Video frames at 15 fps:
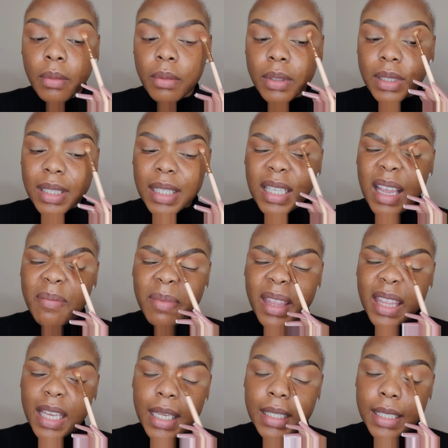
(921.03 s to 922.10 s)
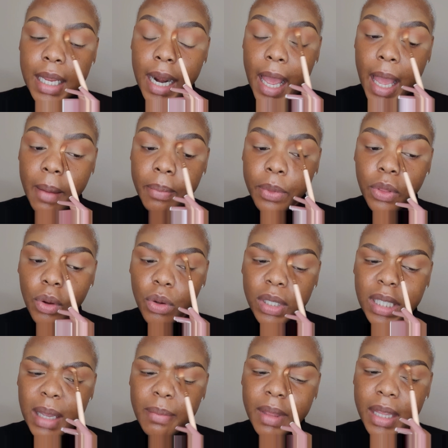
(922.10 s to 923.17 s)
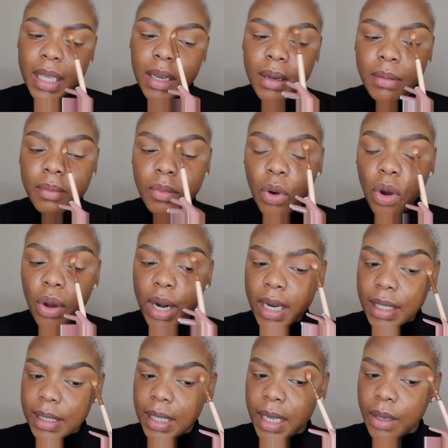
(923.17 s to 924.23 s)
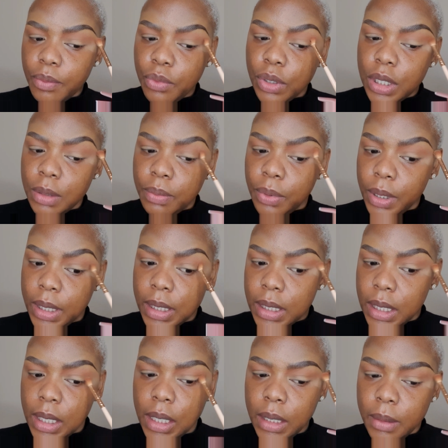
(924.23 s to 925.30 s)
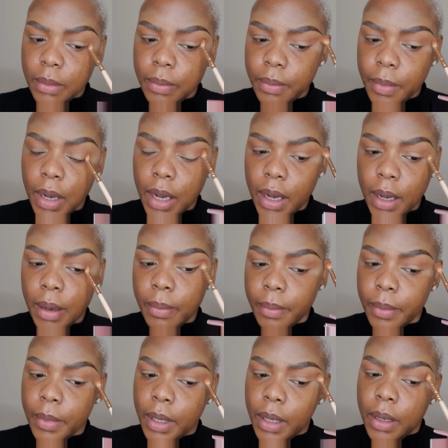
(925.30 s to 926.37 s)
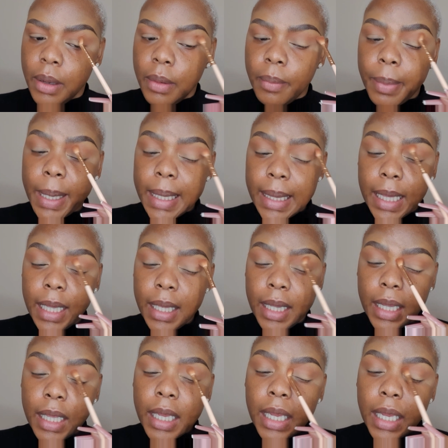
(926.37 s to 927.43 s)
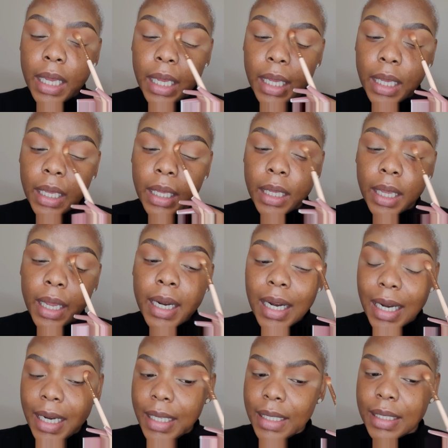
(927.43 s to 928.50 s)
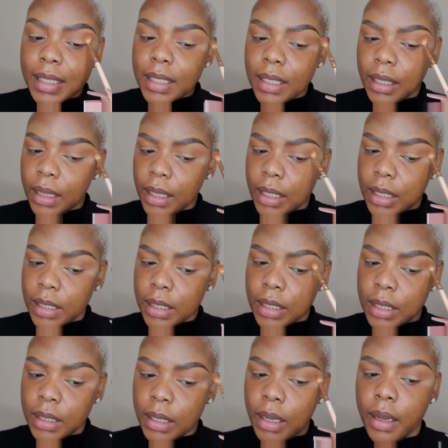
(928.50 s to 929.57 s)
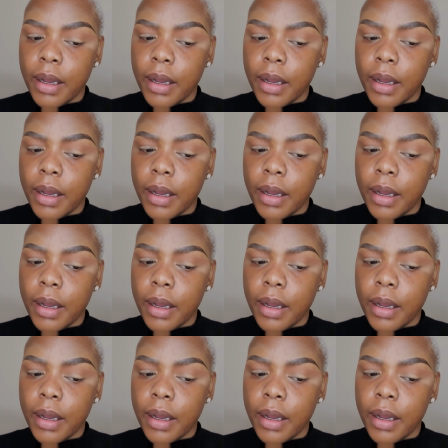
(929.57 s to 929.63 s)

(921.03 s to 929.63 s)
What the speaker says: something, it's an app though, something more or less like Beauty Bulletin, but then there at least there's